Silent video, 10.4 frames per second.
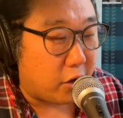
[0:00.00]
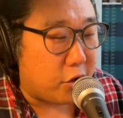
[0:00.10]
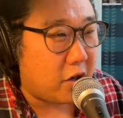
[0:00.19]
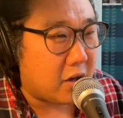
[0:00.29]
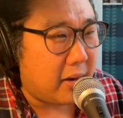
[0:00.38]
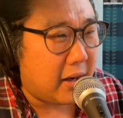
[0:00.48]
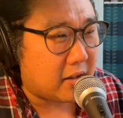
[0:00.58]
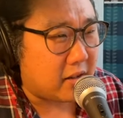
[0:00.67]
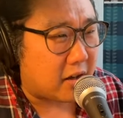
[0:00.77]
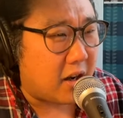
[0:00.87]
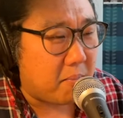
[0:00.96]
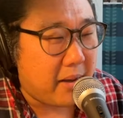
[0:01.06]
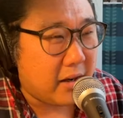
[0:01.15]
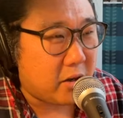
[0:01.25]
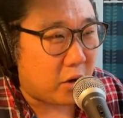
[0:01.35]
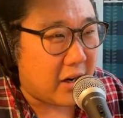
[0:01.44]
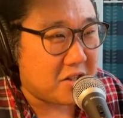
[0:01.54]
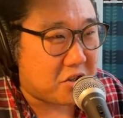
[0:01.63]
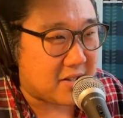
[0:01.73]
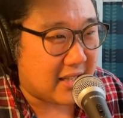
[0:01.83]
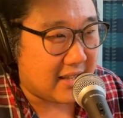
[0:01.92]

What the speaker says: are you talking about The Comeback or And Just Like